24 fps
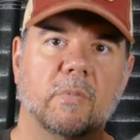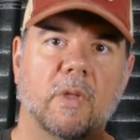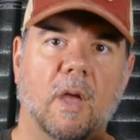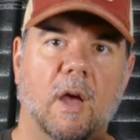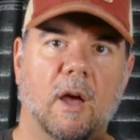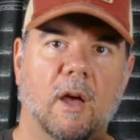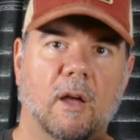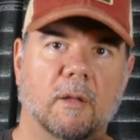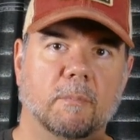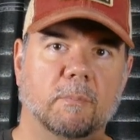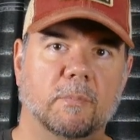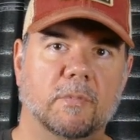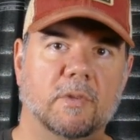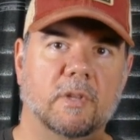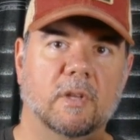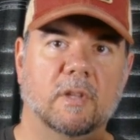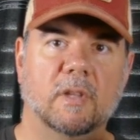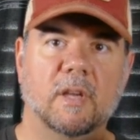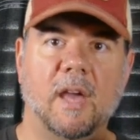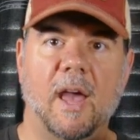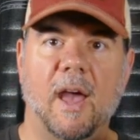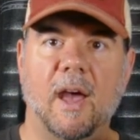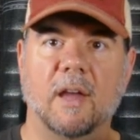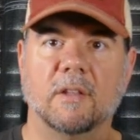Um,
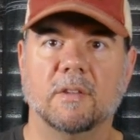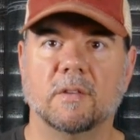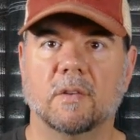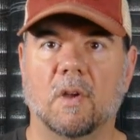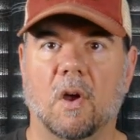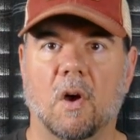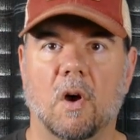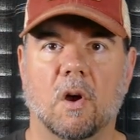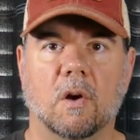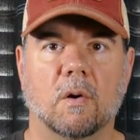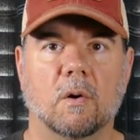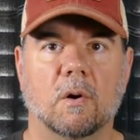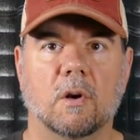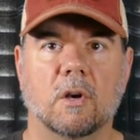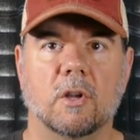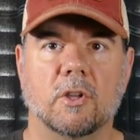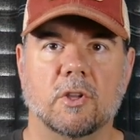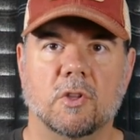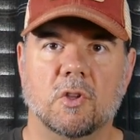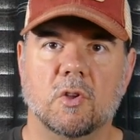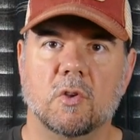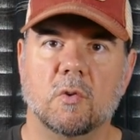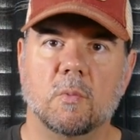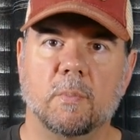Tilly hats are
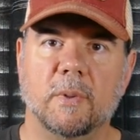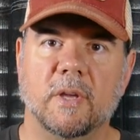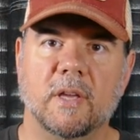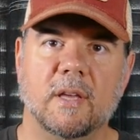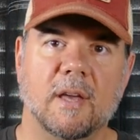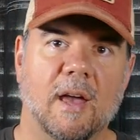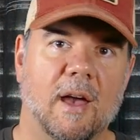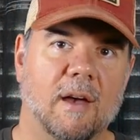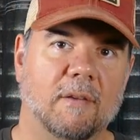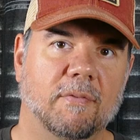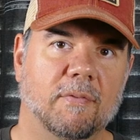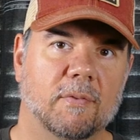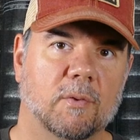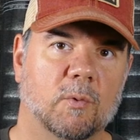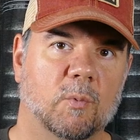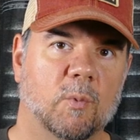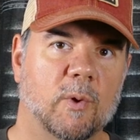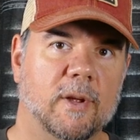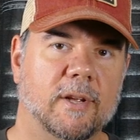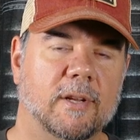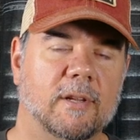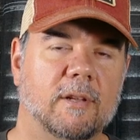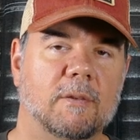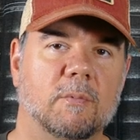U P F
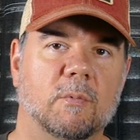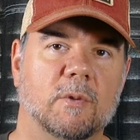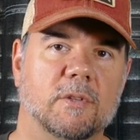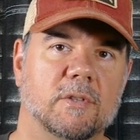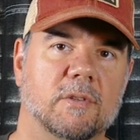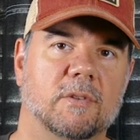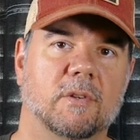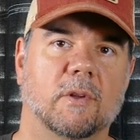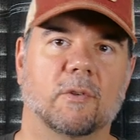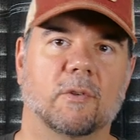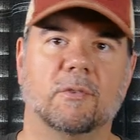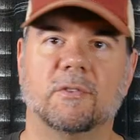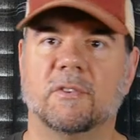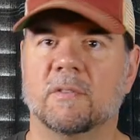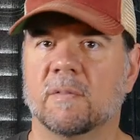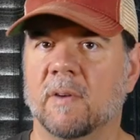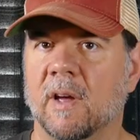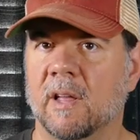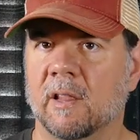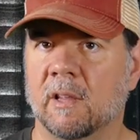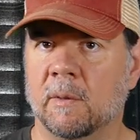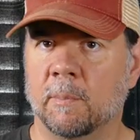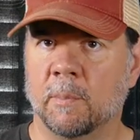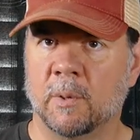rated, which is
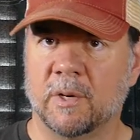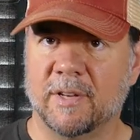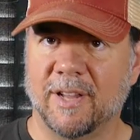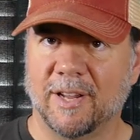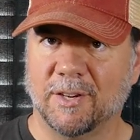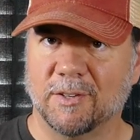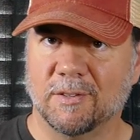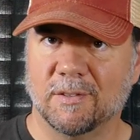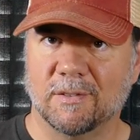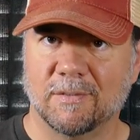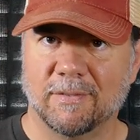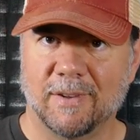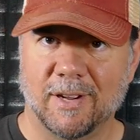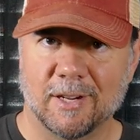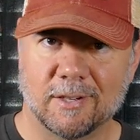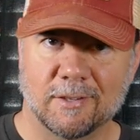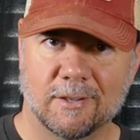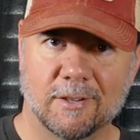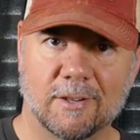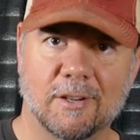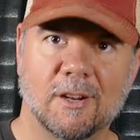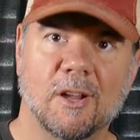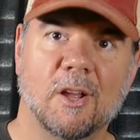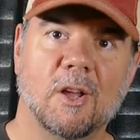ultraviolet protection
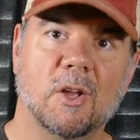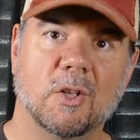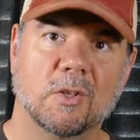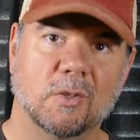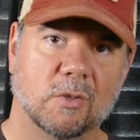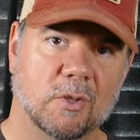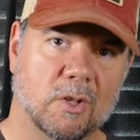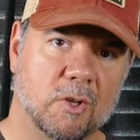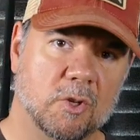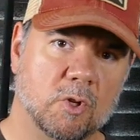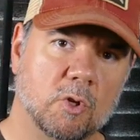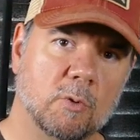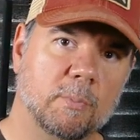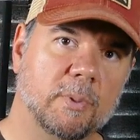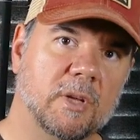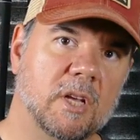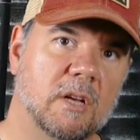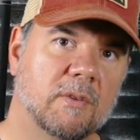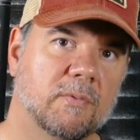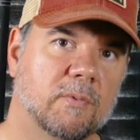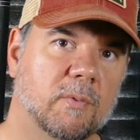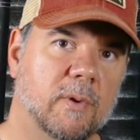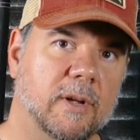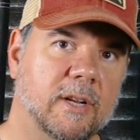factor. So they're U
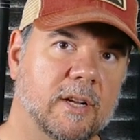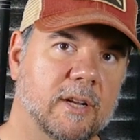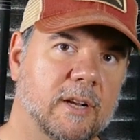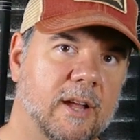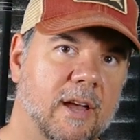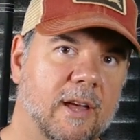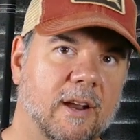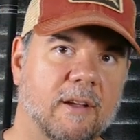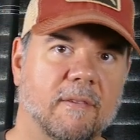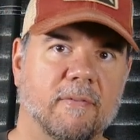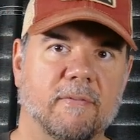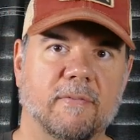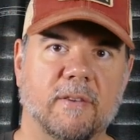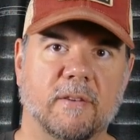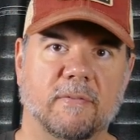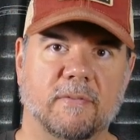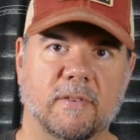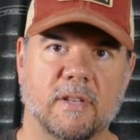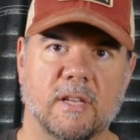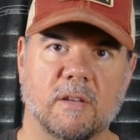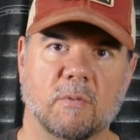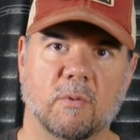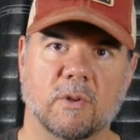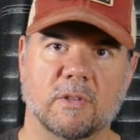P F rated at a
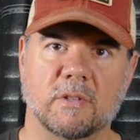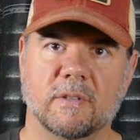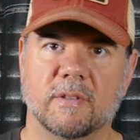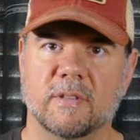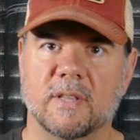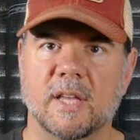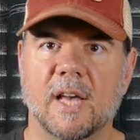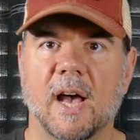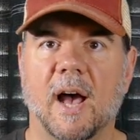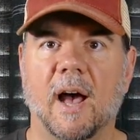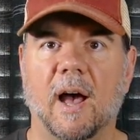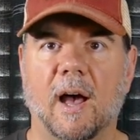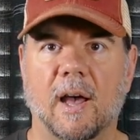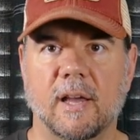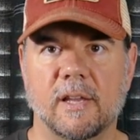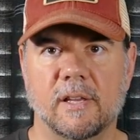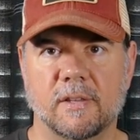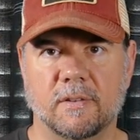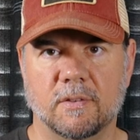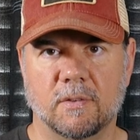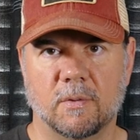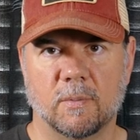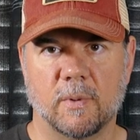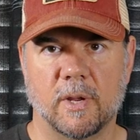fifty, which is the
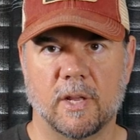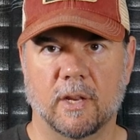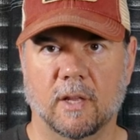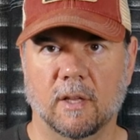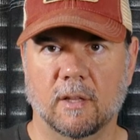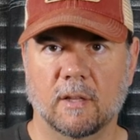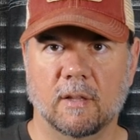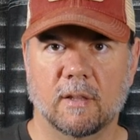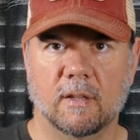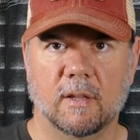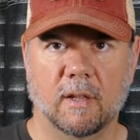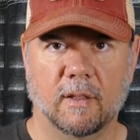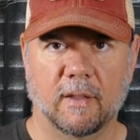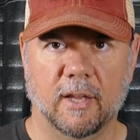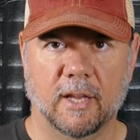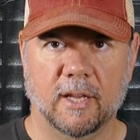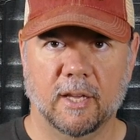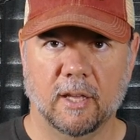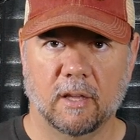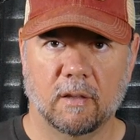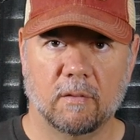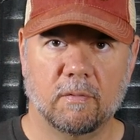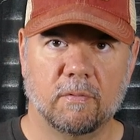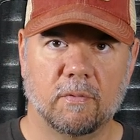highest rating that they
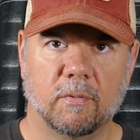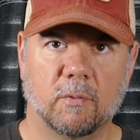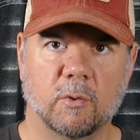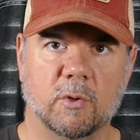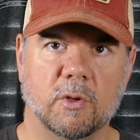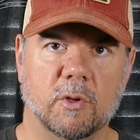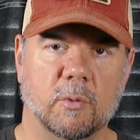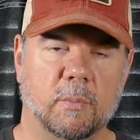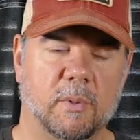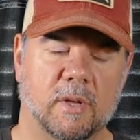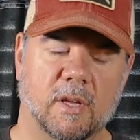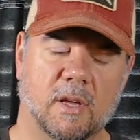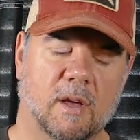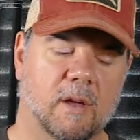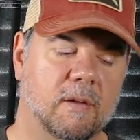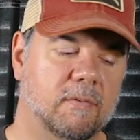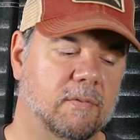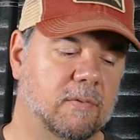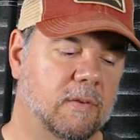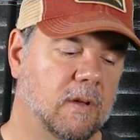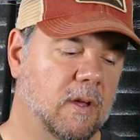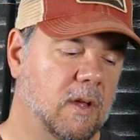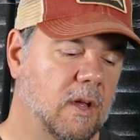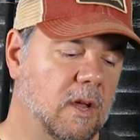give for U P F,